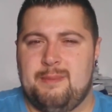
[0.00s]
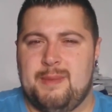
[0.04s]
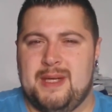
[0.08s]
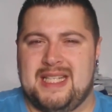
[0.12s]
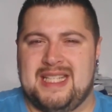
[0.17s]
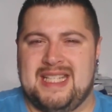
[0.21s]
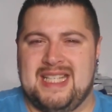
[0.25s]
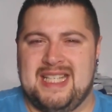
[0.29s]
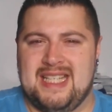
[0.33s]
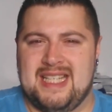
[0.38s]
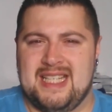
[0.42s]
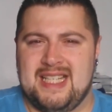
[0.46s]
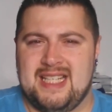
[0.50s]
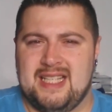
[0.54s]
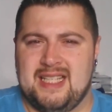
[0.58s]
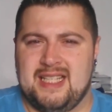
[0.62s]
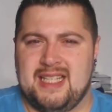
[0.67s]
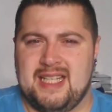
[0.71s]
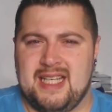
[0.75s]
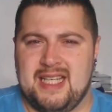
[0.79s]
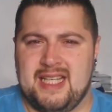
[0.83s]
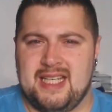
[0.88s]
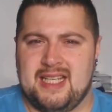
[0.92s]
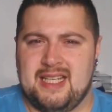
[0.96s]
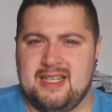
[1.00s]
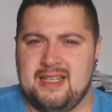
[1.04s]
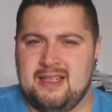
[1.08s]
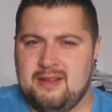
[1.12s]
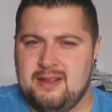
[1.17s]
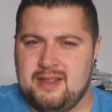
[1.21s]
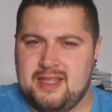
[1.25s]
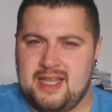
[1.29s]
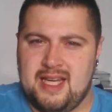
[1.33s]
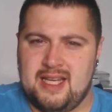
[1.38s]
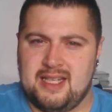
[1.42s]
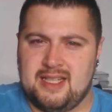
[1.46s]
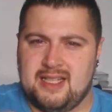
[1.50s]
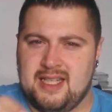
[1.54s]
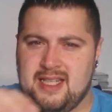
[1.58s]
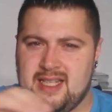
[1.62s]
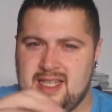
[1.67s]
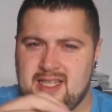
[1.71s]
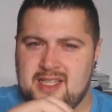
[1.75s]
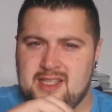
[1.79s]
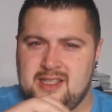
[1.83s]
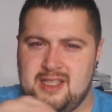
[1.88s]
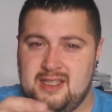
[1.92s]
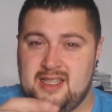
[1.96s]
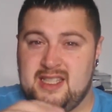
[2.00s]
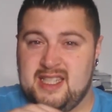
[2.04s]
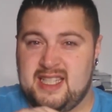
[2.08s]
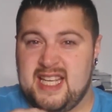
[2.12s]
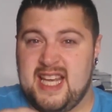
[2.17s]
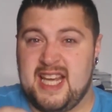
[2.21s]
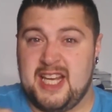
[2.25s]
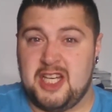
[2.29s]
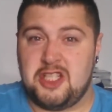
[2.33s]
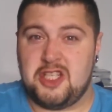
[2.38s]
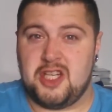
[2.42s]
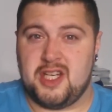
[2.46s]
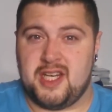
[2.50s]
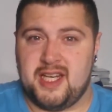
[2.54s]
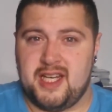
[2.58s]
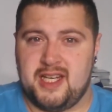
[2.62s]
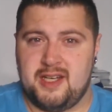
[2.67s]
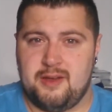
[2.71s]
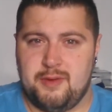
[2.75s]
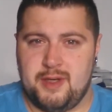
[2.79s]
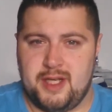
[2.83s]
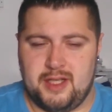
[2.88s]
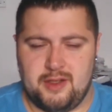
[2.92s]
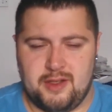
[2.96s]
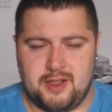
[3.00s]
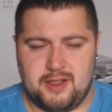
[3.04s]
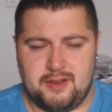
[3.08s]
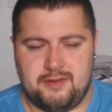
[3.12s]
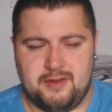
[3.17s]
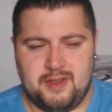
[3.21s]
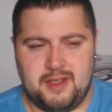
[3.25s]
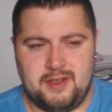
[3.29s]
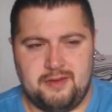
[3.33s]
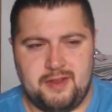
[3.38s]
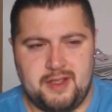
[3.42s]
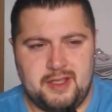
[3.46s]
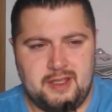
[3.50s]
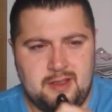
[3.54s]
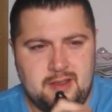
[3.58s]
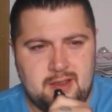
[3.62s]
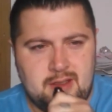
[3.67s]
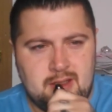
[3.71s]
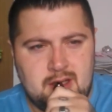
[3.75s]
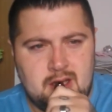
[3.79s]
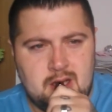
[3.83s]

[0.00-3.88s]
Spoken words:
Madeira cake. That kind of the texture anyway, not the flavour.